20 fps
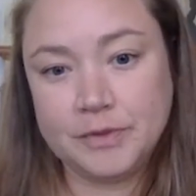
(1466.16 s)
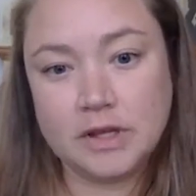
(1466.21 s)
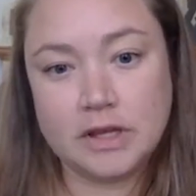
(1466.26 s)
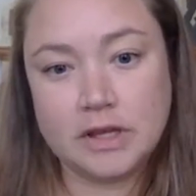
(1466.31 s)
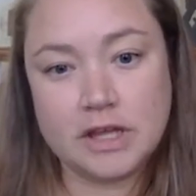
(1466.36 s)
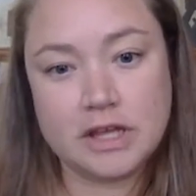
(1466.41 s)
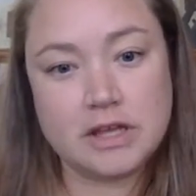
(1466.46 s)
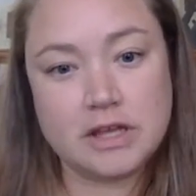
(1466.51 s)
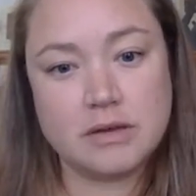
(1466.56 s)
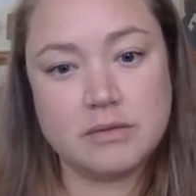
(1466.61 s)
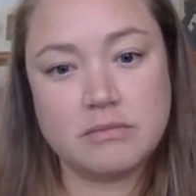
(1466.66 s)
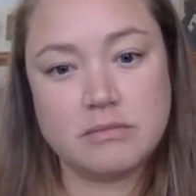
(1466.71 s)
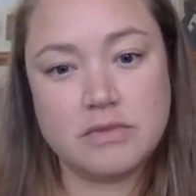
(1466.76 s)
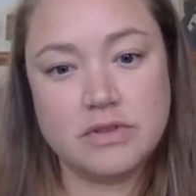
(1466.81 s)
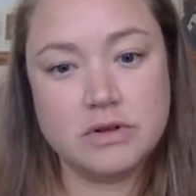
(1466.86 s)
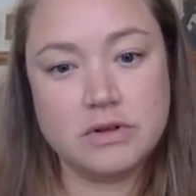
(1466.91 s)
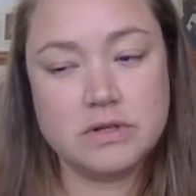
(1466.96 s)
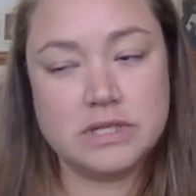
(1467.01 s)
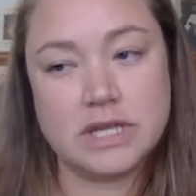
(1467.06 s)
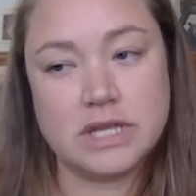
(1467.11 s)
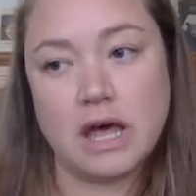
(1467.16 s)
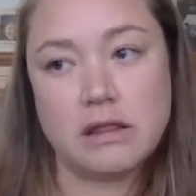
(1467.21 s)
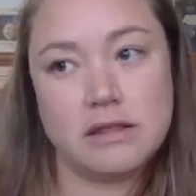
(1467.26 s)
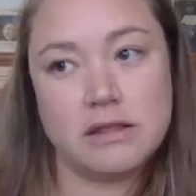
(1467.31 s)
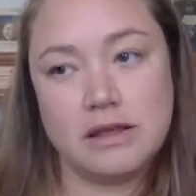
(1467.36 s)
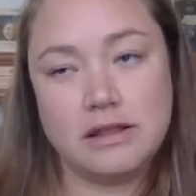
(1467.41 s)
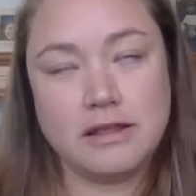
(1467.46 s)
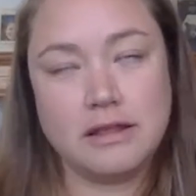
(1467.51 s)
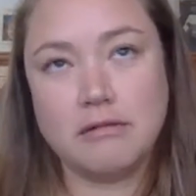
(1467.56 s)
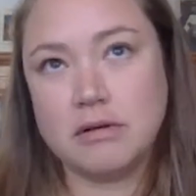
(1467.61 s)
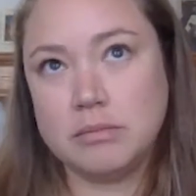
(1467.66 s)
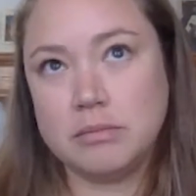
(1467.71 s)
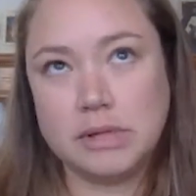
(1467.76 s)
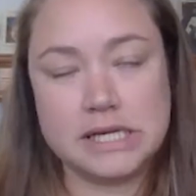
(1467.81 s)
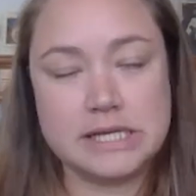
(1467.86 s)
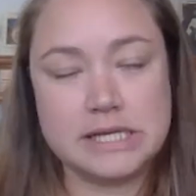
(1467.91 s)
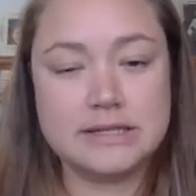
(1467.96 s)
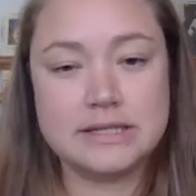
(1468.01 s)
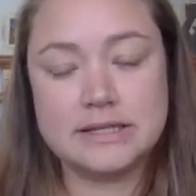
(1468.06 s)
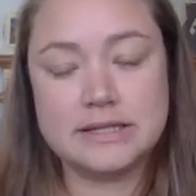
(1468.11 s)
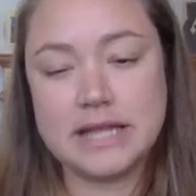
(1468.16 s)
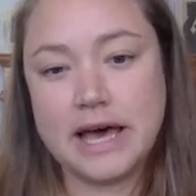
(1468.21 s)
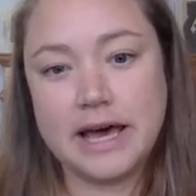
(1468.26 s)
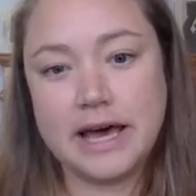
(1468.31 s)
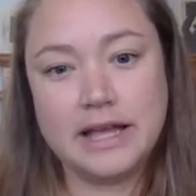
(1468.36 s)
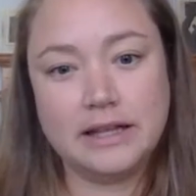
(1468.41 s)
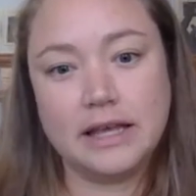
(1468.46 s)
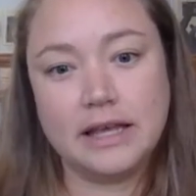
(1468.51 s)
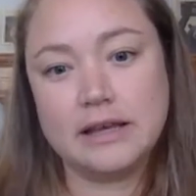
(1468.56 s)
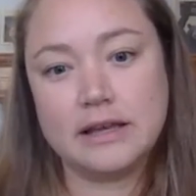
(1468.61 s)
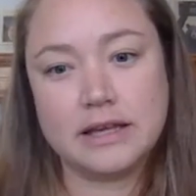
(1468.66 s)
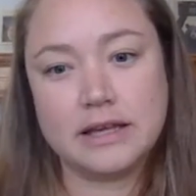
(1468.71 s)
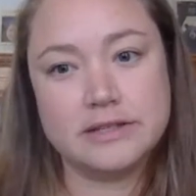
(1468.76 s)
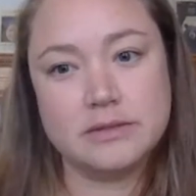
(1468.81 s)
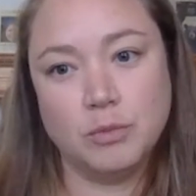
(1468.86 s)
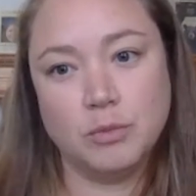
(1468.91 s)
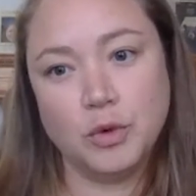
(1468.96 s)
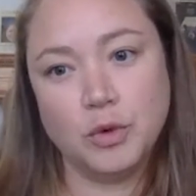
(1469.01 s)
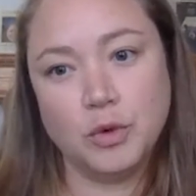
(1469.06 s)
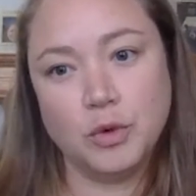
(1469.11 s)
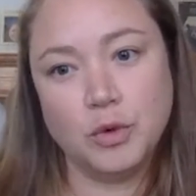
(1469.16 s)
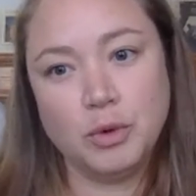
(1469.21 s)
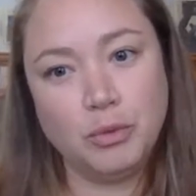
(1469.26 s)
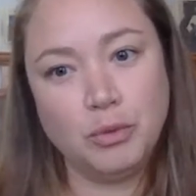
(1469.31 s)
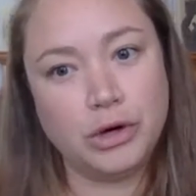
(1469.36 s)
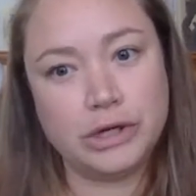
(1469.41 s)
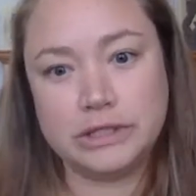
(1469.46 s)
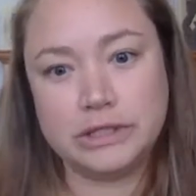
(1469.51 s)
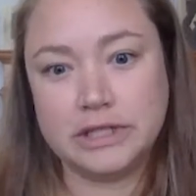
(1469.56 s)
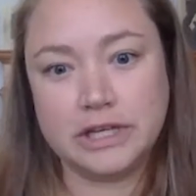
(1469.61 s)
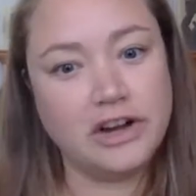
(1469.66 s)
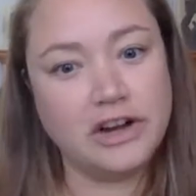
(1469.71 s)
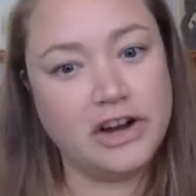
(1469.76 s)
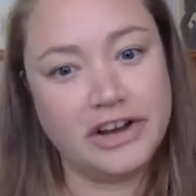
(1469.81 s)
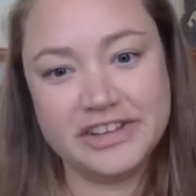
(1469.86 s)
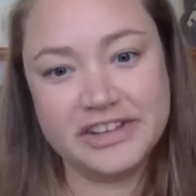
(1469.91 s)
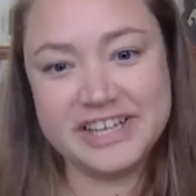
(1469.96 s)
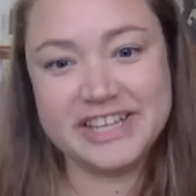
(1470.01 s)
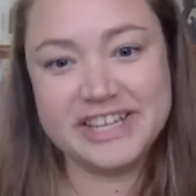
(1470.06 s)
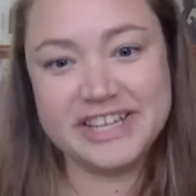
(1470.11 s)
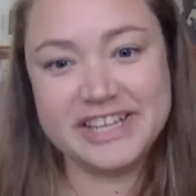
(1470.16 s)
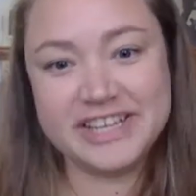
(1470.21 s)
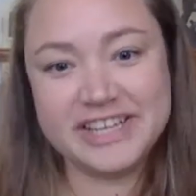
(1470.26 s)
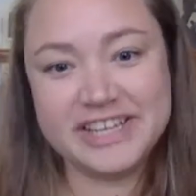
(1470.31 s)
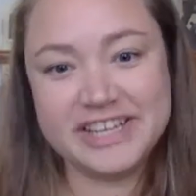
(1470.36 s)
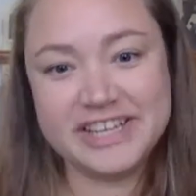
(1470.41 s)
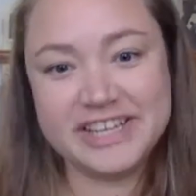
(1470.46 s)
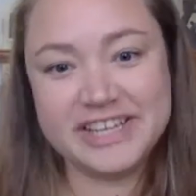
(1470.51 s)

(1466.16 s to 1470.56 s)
Um, there's nothing that replaces that. Like, it's more important than college.